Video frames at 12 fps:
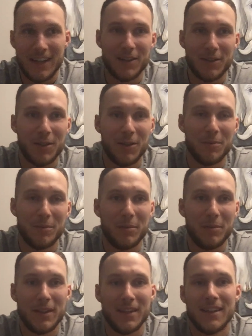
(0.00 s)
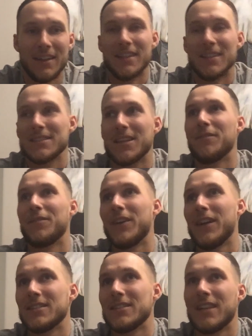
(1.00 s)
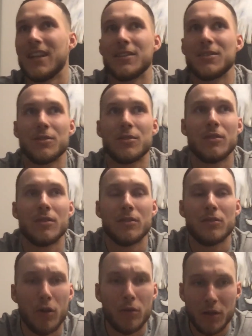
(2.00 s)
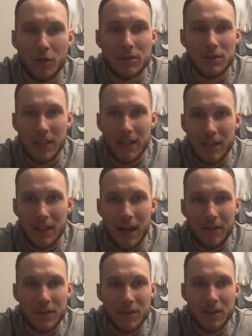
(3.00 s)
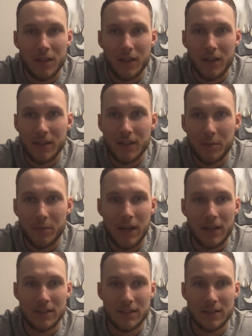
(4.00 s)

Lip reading: don't know, maybe some friends tells you no stay after the practice